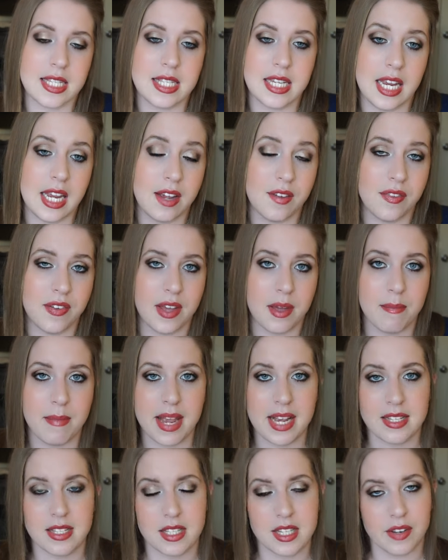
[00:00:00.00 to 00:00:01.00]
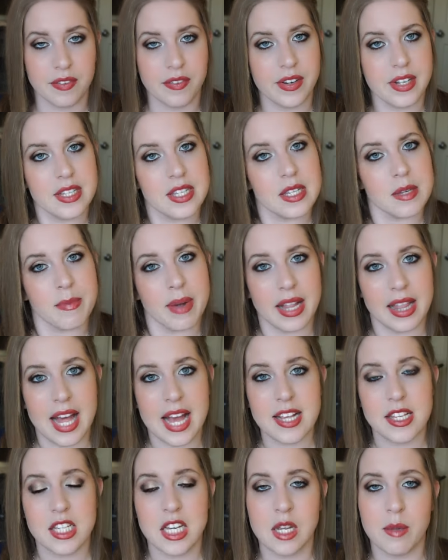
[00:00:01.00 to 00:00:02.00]
see if it makes a difference in my
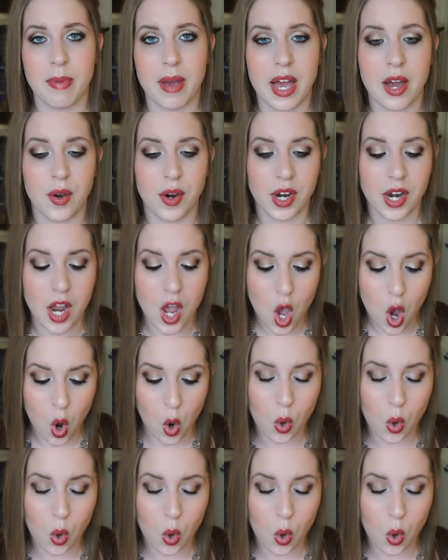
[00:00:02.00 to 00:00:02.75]
lasting power,